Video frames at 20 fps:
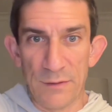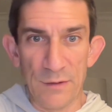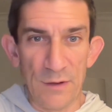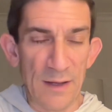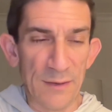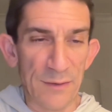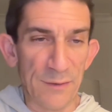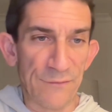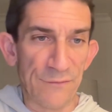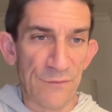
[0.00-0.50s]
they're
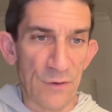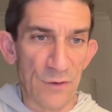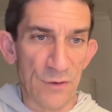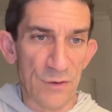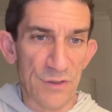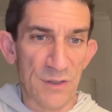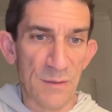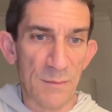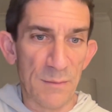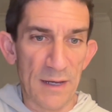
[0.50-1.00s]
not the
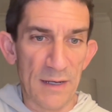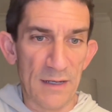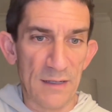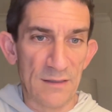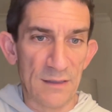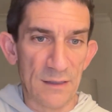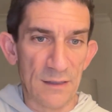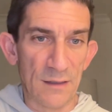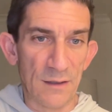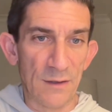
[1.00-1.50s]
first to make a
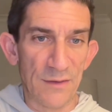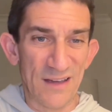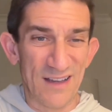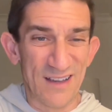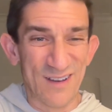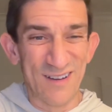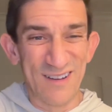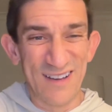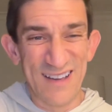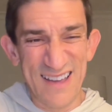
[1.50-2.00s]
deal and then
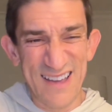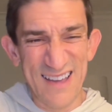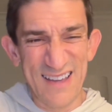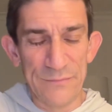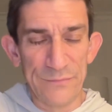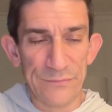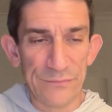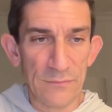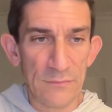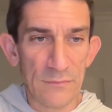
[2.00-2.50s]
go, I
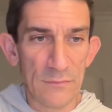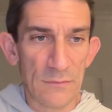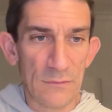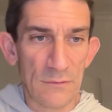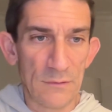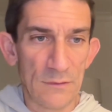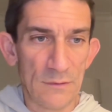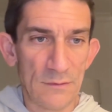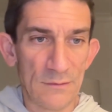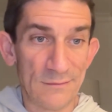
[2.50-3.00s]

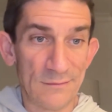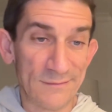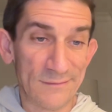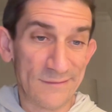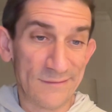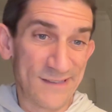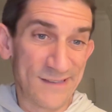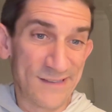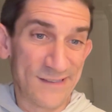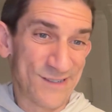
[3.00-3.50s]

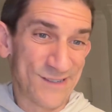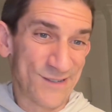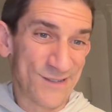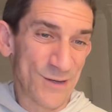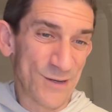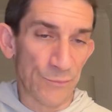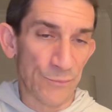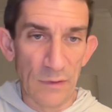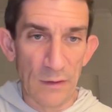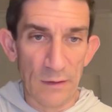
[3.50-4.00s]
don't know.
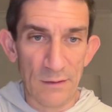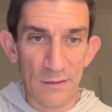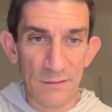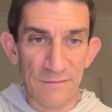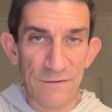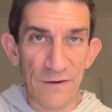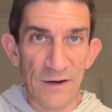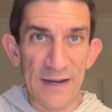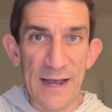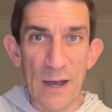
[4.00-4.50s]

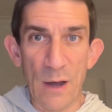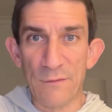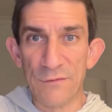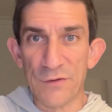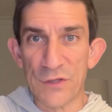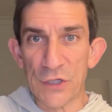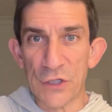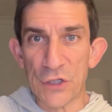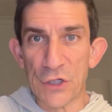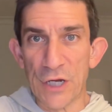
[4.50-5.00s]
Funny how
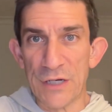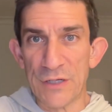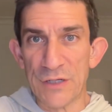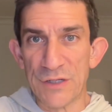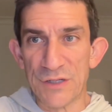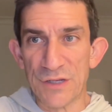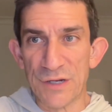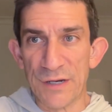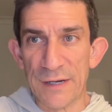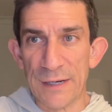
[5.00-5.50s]
everything
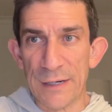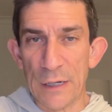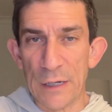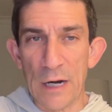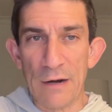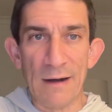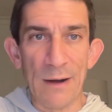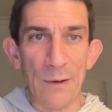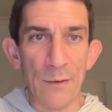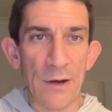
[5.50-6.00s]
changes in a year.
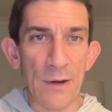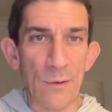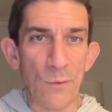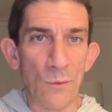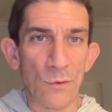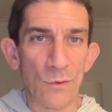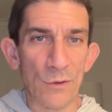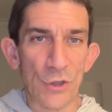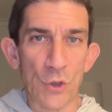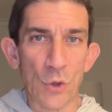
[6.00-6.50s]
All right,
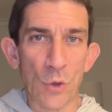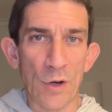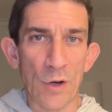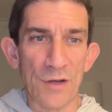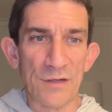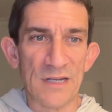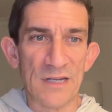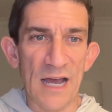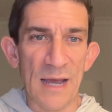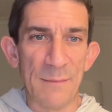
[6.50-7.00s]
we're
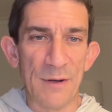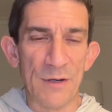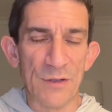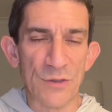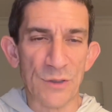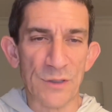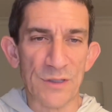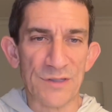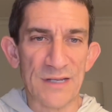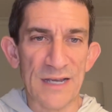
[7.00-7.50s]
short on time here,
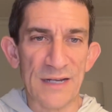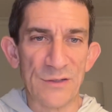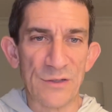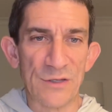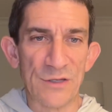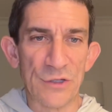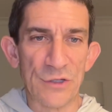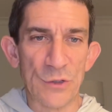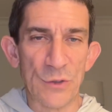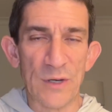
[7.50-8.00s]
so let's get
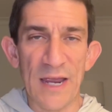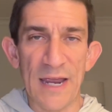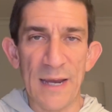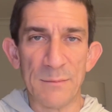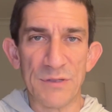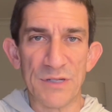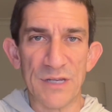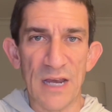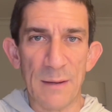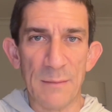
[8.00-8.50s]
to these 2
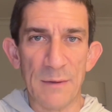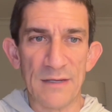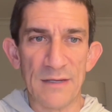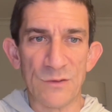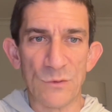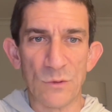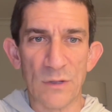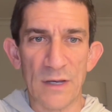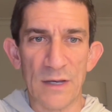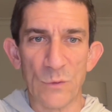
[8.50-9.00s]
games, Sam,
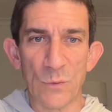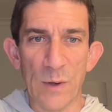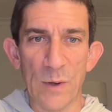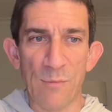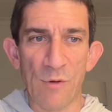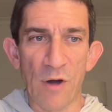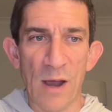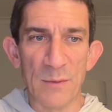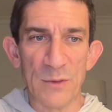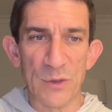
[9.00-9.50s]
as we
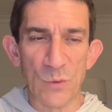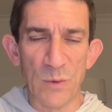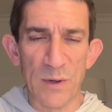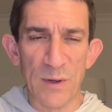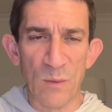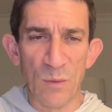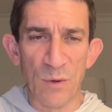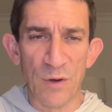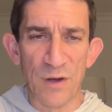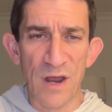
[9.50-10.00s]
promised
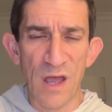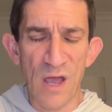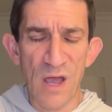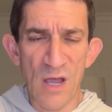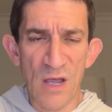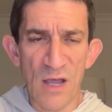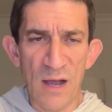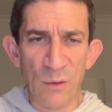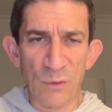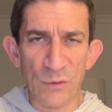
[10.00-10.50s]
we would.
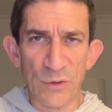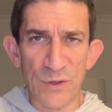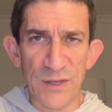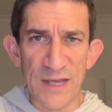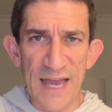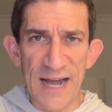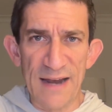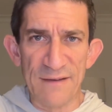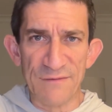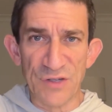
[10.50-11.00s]
And we'll do
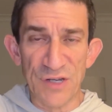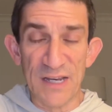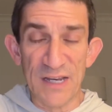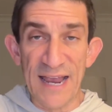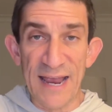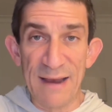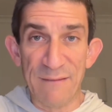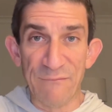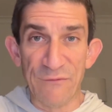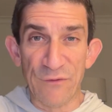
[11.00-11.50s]
the NFC
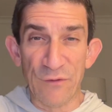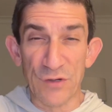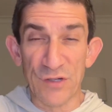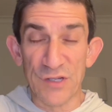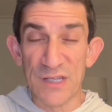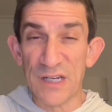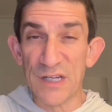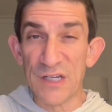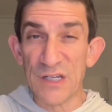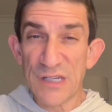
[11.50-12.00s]
game
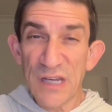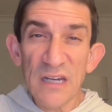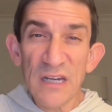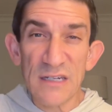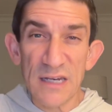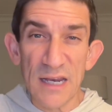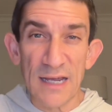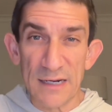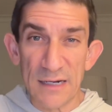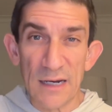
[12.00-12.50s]
first, the
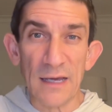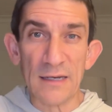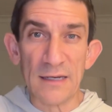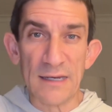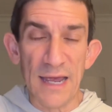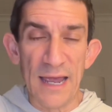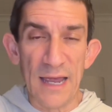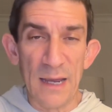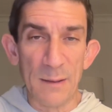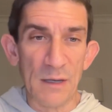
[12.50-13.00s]
Sunday
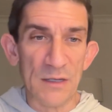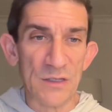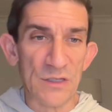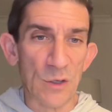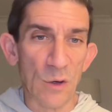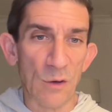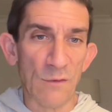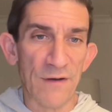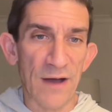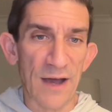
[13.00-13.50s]
night game at
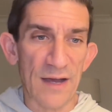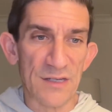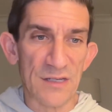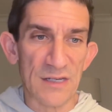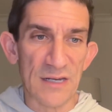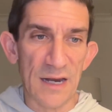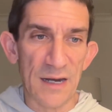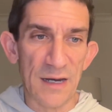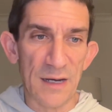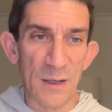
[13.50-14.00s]
SoFi
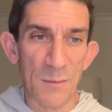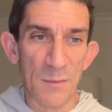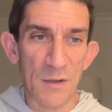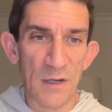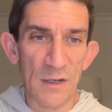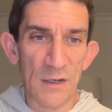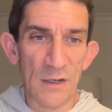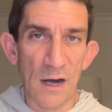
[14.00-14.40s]
Stadium.